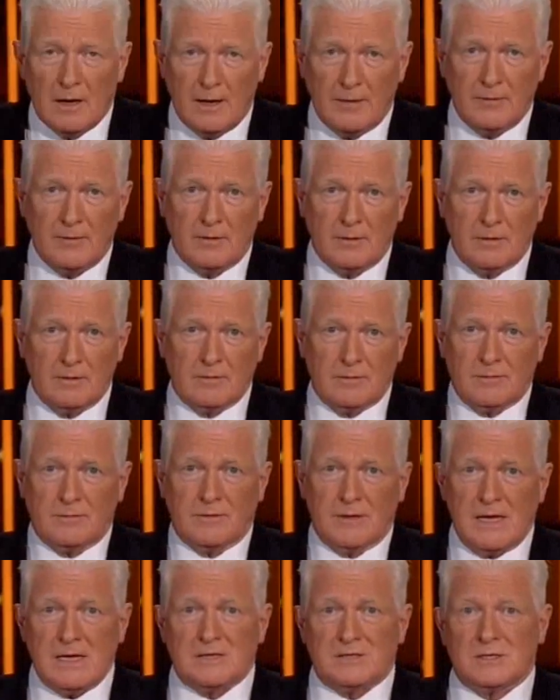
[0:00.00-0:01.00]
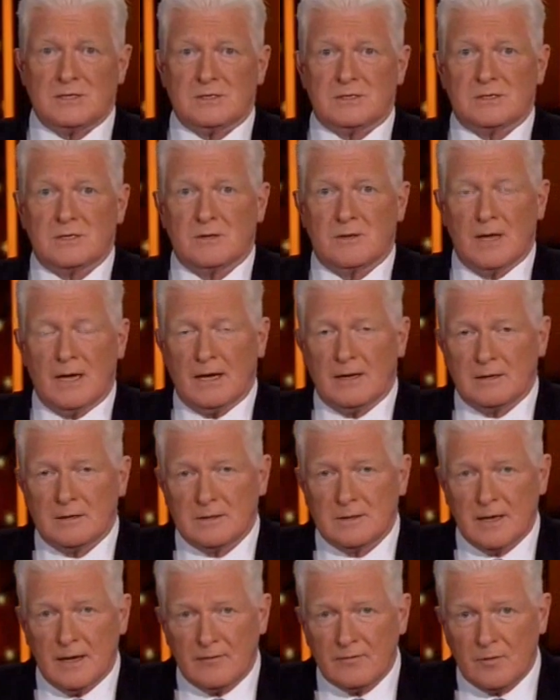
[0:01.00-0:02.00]
on the thesis
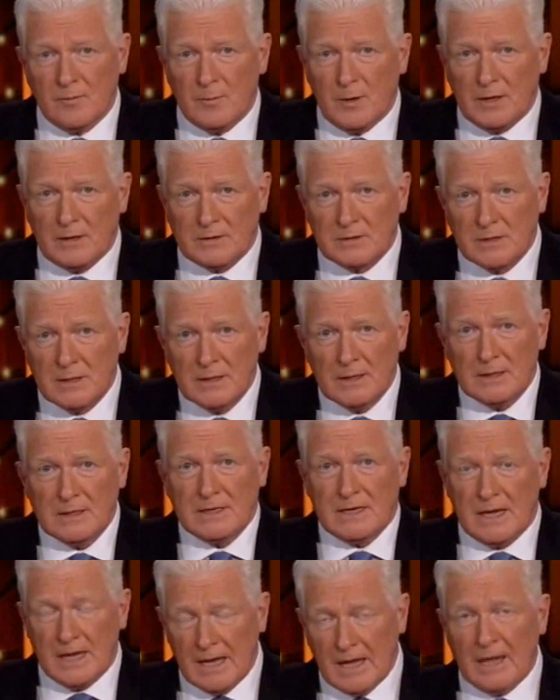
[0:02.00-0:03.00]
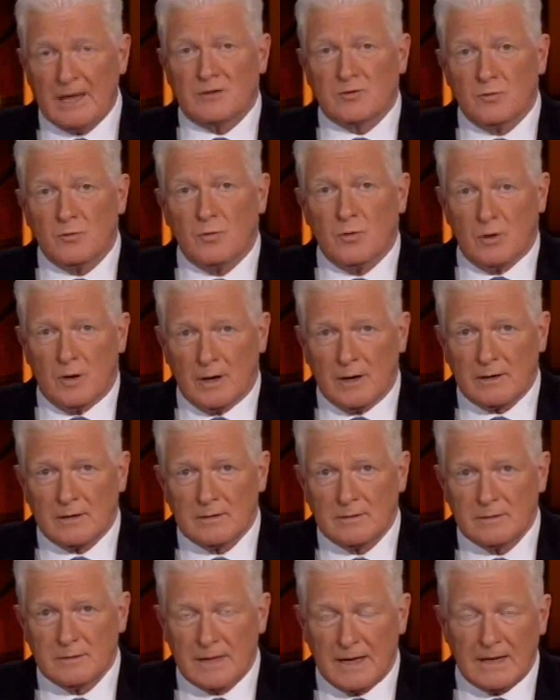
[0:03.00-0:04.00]
that government can't
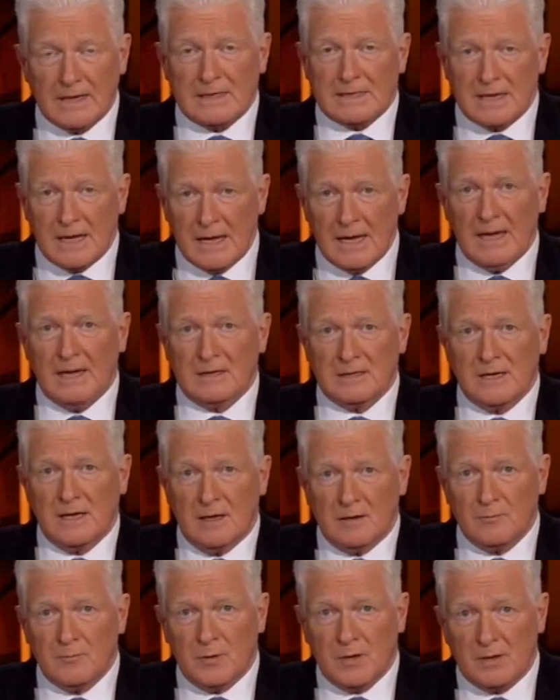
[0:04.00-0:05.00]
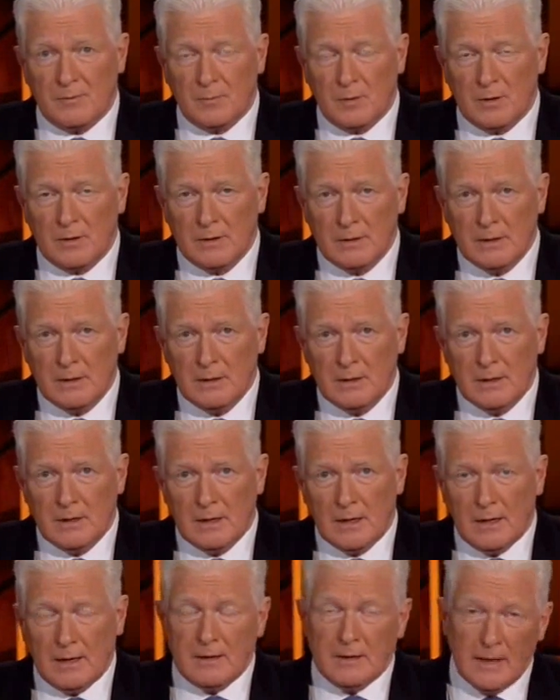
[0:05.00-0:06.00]
work, that it can't help people.
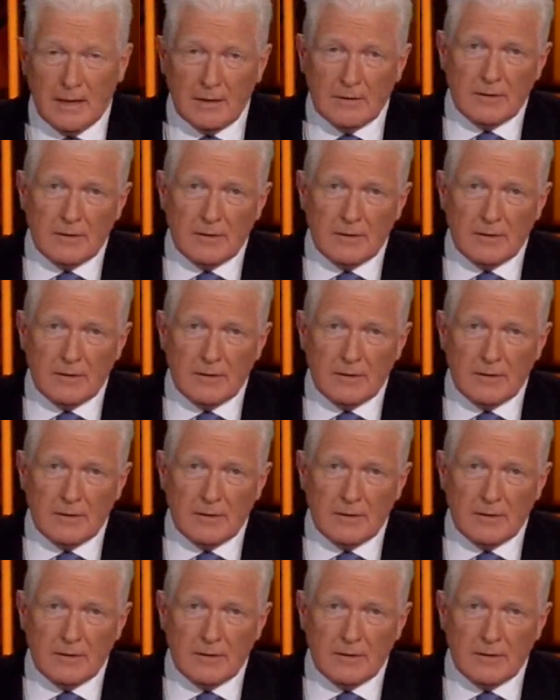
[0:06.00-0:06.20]
And